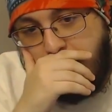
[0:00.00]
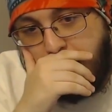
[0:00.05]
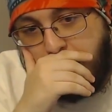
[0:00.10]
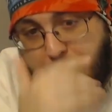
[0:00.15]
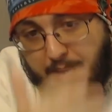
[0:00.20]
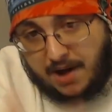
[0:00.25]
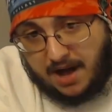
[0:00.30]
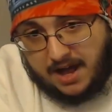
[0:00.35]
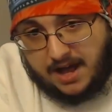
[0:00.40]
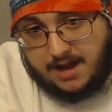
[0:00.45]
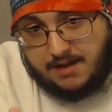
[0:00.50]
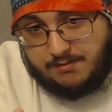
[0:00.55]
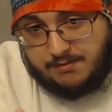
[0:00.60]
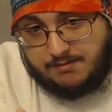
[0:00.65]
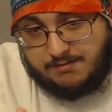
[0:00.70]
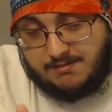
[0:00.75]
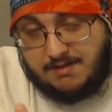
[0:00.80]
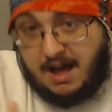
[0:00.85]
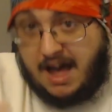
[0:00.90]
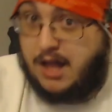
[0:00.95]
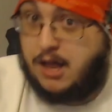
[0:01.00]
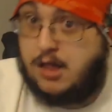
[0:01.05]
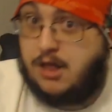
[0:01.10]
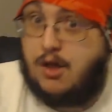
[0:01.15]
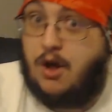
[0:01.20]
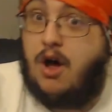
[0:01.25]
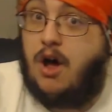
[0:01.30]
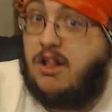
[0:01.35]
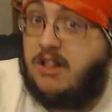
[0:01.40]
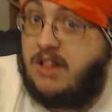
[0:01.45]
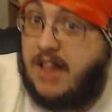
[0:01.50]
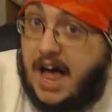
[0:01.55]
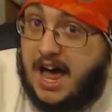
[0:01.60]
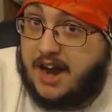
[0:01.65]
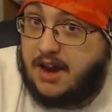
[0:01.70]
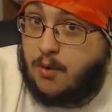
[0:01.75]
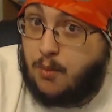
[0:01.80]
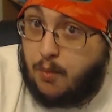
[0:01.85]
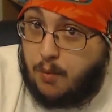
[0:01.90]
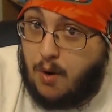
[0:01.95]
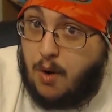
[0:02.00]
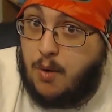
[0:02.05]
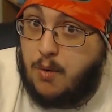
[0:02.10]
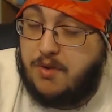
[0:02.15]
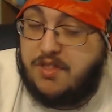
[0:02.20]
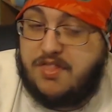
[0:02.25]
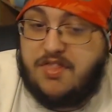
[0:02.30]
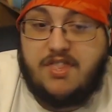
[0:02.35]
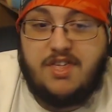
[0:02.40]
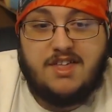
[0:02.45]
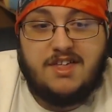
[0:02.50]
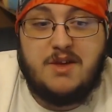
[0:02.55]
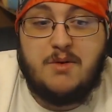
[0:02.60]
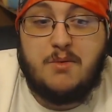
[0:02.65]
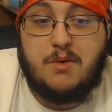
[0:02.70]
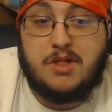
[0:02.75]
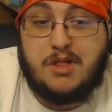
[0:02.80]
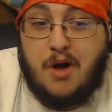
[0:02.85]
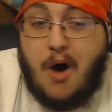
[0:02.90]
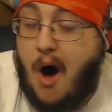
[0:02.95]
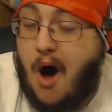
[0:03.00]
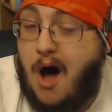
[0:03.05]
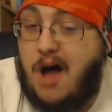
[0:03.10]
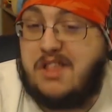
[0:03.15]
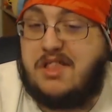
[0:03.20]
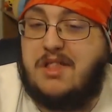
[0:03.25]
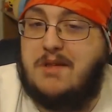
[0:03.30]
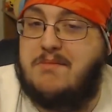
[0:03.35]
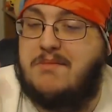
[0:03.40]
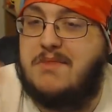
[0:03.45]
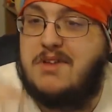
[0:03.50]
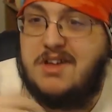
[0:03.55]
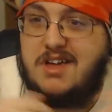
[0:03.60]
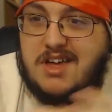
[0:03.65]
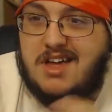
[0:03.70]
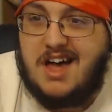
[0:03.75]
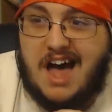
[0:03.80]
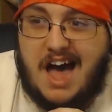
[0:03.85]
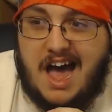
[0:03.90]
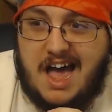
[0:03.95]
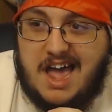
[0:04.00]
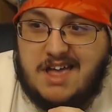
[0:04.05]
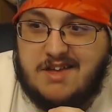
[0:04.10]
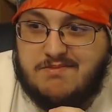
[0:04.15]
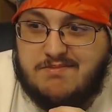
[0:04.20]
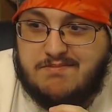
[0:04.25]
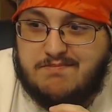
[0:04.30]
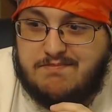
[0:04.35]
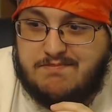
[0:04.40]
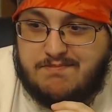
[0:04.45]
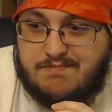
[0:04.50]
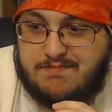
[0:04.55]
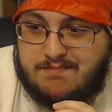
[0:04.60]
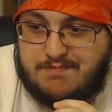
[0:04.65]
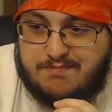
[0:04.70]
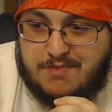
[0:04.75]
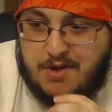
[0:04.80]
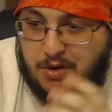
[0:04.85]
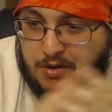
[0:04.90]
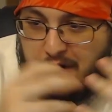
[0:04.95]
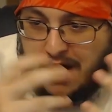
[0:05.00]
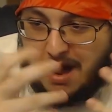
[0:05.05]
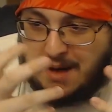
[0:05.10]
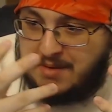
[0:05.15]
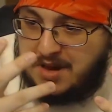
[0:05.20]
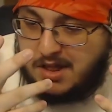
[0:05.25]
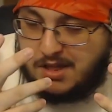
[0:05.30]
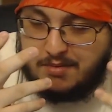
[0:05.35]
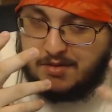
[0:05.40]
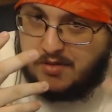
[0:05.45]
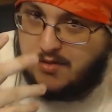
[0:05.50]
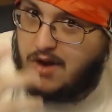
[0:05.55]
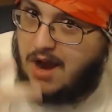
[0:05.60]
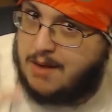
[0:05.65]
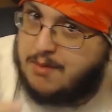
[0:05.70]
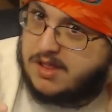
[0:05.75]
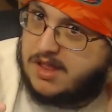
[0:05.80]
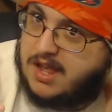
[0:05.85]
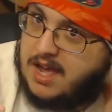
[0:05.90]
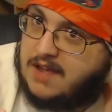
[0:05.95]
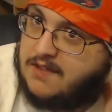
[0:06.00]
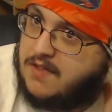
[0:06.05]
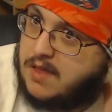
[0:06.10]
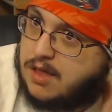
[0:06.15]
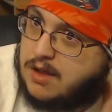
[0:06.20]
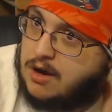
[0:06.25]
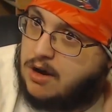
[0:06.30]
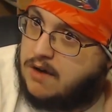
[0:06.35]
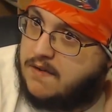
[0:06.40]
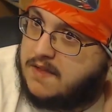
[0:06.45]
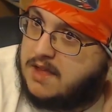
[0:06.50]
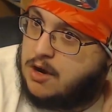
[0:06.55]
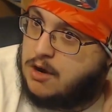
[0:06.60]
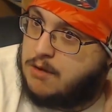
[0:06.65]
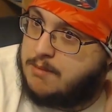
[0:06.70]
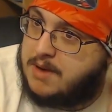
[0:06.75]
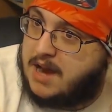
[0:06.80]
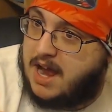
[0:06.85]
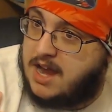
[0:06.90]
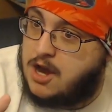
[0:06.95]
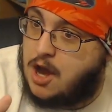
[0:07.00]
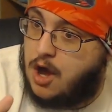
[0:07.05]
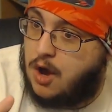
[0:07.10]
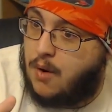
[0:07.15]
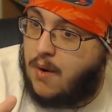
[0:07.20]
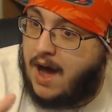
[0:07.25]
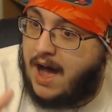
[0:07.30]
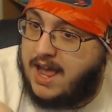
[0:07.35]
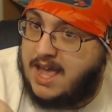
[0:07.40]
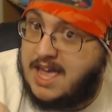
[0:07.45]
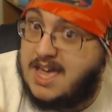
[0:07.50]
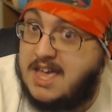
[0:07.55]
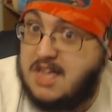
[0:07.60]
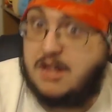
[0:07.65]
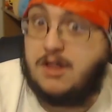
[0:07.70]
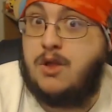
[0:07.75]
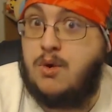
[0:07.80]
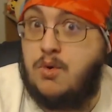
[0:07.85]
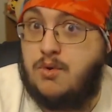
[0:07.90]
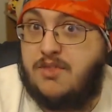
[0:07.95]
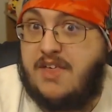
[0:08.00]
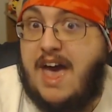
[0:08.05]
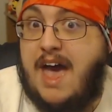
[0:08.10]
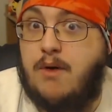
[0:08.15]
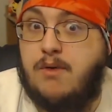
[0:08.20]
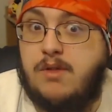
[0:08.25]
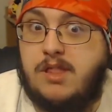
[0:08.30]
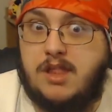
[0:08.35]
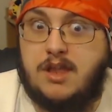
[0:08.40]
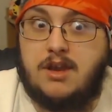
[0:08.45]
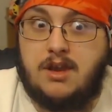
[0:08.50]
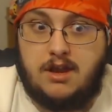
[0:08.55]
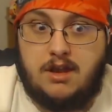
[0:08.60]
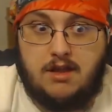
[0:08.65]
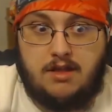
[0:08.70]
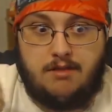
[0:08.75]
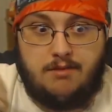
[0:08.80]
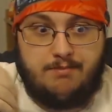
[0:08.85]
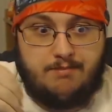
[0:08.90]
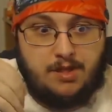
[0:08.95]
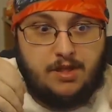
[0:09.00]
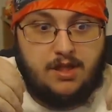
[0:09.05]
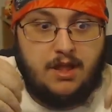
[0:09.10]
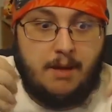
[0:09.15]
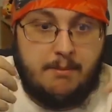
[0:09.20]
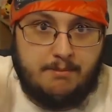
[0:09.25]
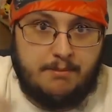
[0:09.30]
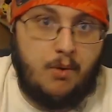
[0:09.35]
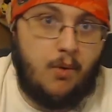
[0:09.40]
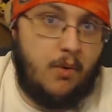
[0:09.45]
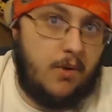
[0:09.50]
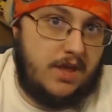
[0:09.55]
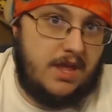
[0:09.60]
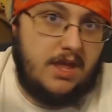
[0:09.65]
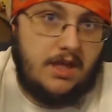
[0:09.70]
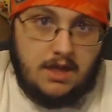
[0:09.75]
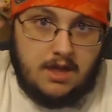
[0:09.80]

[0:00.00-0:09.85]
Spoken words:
But I saw a lot of growth. It was awesome. I don't know how many subscribers I had at the start of the year, but I know I hit 2,000 some point